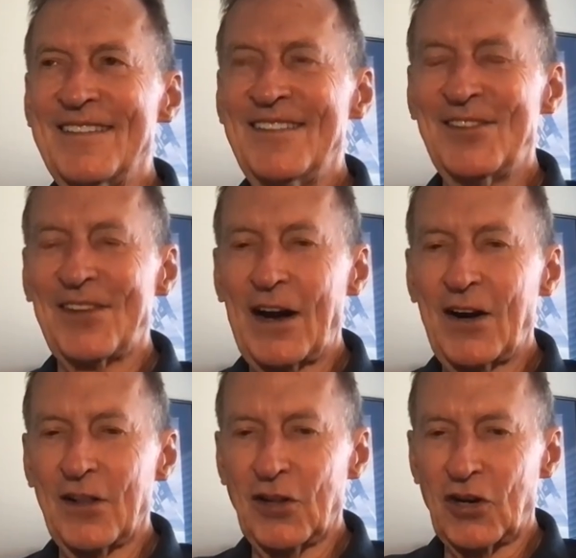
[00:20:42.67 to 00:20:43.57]

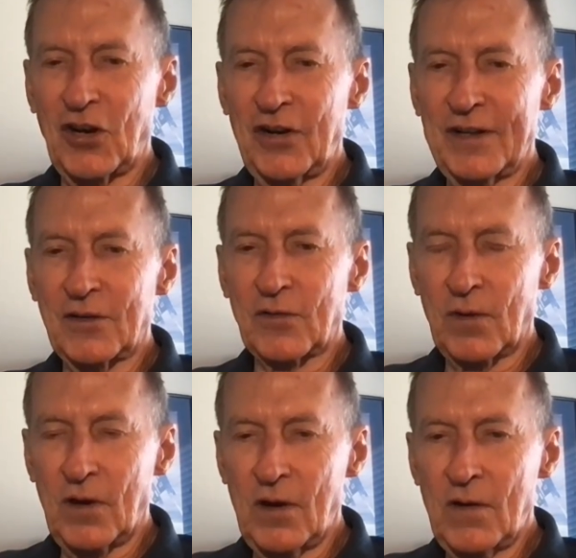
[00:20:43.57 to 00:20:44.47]
desire to learn and
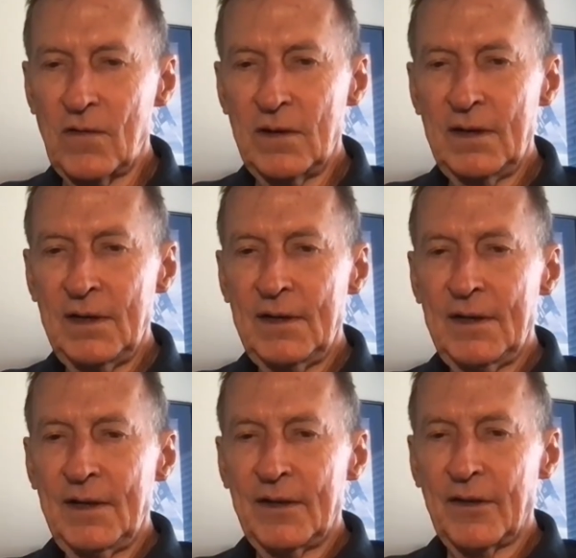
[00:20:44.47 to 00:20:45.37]
grow.
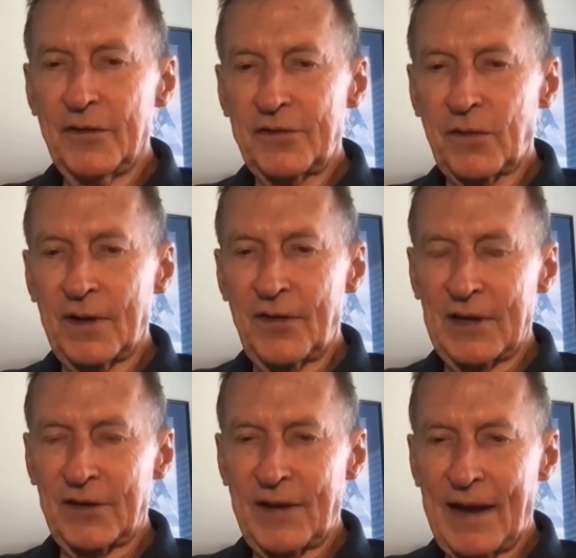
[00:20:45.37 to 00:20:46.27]
Those sort of
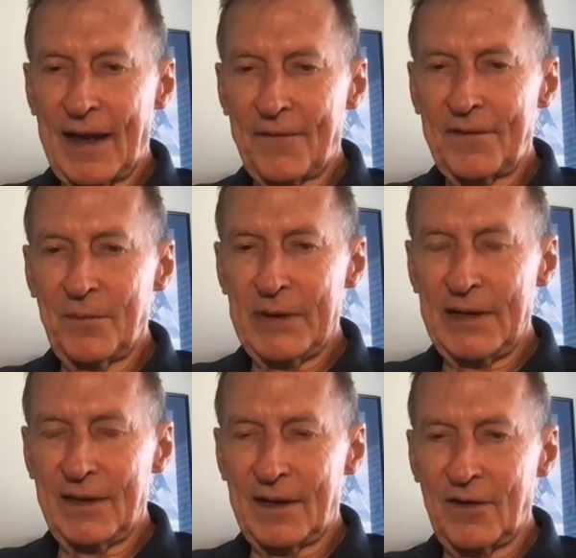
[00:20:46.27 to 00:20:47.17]
things have to
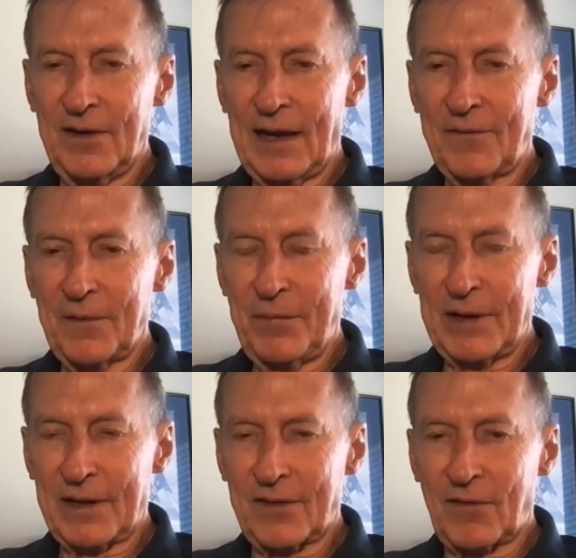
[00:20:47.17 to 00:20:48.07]
be there. You have to
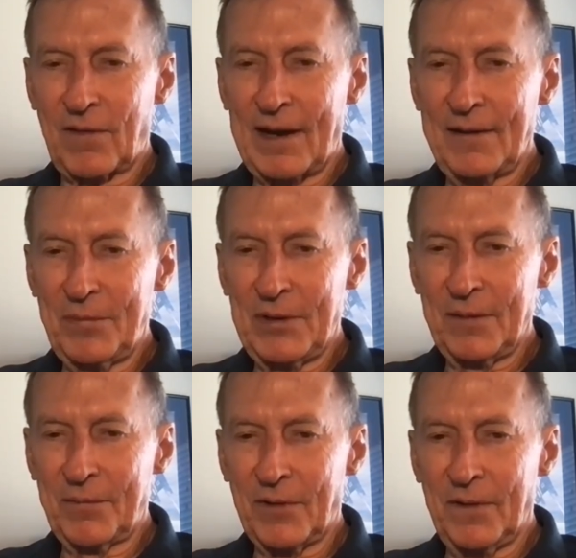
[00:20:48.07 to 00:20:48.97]
pick the right
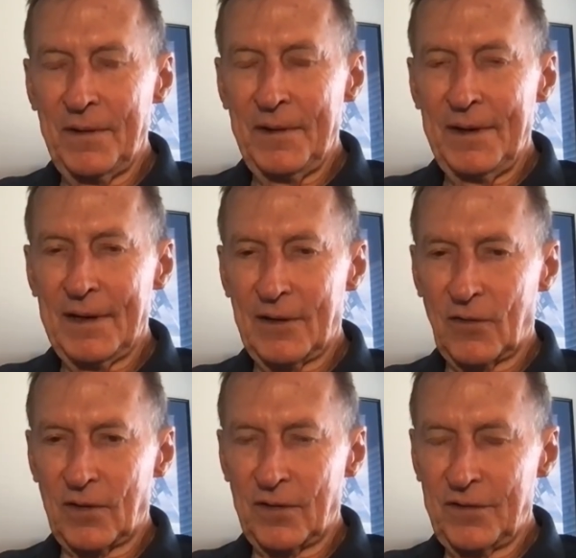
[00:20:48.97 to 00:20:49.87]
people in
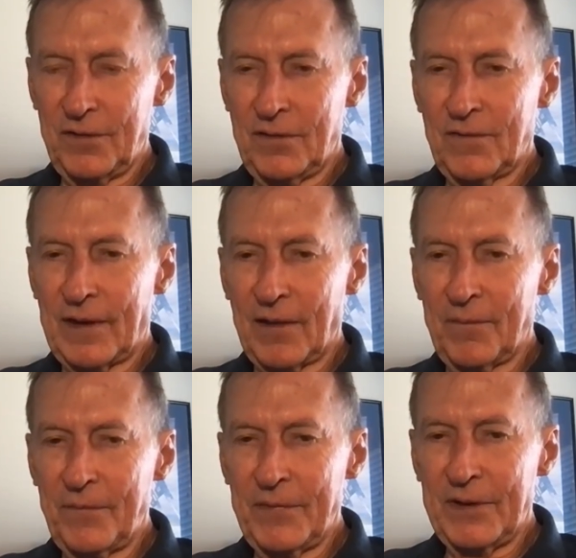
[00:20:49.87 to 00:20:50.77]
order to
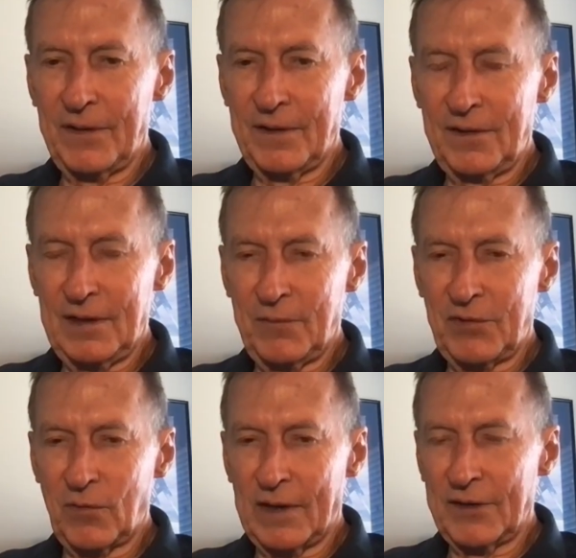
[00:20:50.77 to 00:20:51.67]
develop the teams
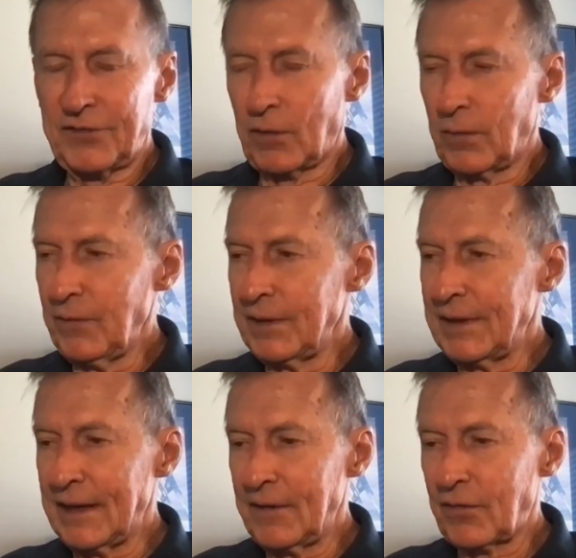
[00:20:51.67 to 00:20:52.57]
you want. So we would
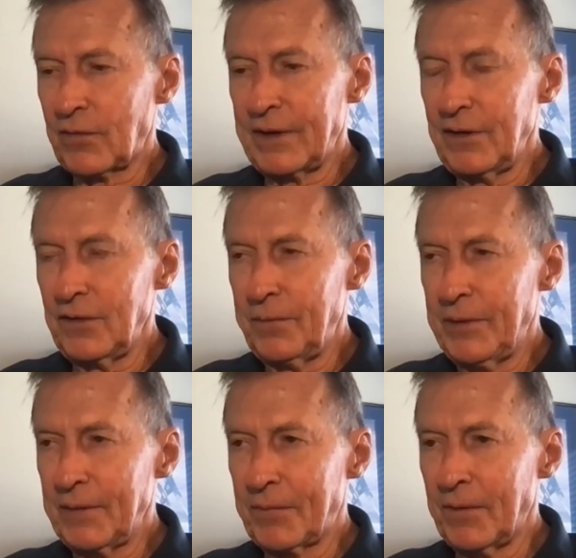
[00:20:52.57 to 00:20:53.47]
get three new
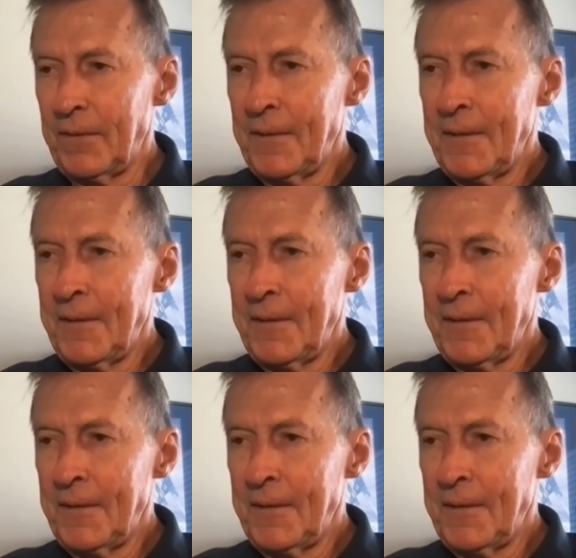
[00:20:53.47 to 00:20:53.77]
people,